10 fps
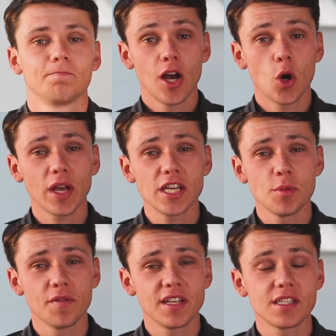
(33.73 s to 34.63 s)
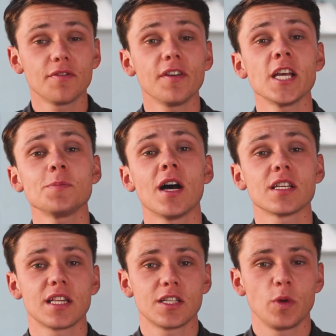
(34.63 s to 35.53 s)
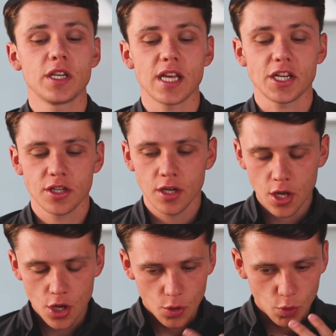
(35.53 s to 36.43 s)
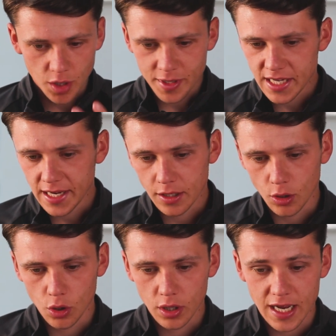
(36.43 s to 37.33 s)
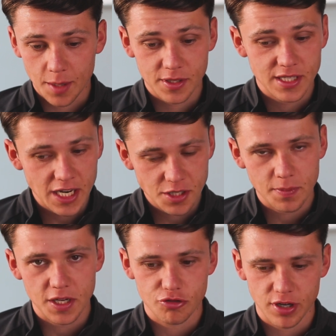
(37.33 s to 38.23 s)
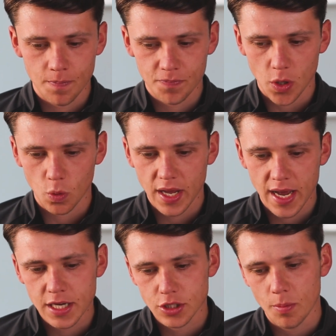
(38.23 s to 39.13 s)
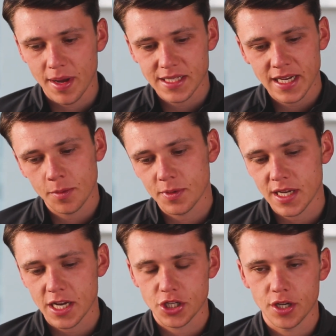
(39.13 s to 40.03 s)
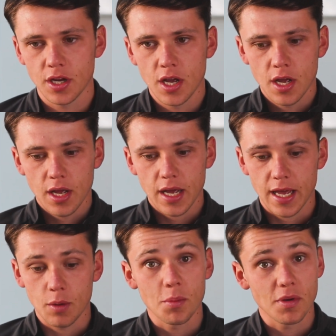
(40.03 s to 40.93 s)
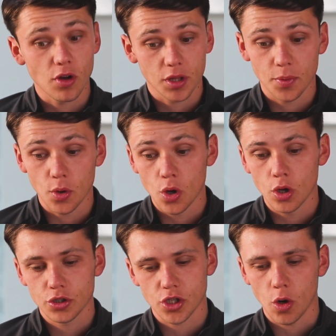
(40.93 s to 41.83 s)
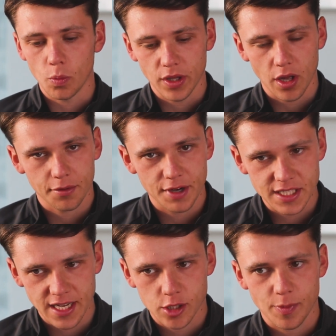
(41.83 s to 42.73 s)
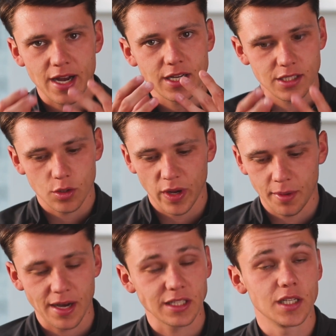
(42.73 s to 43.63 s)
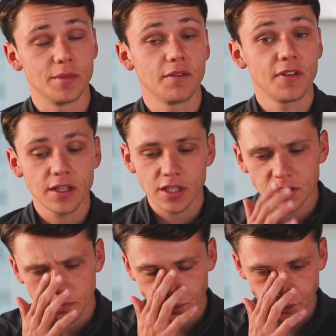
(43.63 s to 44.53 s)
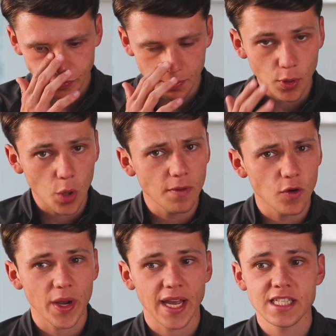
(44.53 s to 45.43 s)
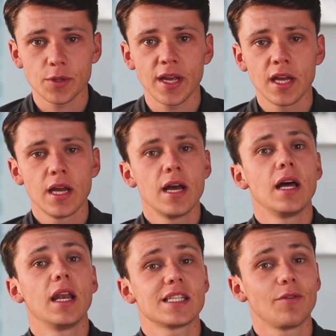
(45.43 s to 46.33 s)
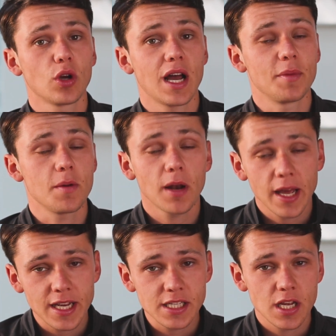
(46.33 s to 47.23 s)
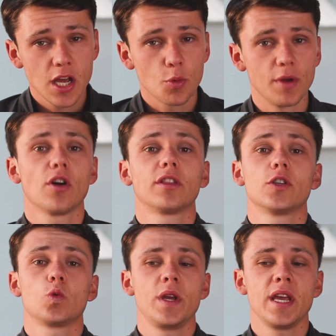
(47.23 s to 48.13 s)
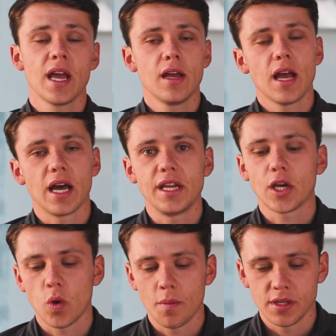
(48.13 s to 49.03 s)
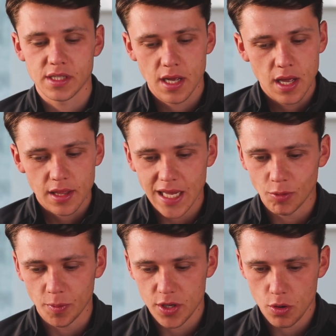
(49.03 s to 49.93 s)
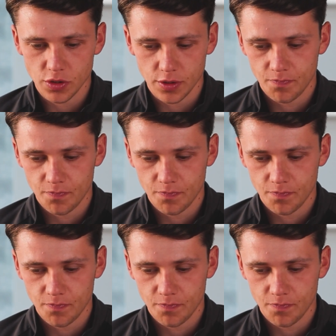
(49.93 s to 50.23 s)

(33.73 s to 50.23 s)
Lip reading: Okay, so moving into the first part of this week's session, we're going to be taking a look at a possession-based drill. Okay, so maintaining possession when we've got the ball, so with our three centre-backs, the wing-backs and the midfielders. But before we get into it, let's have a look at how many players we've got this week and the equipment that we'll be using.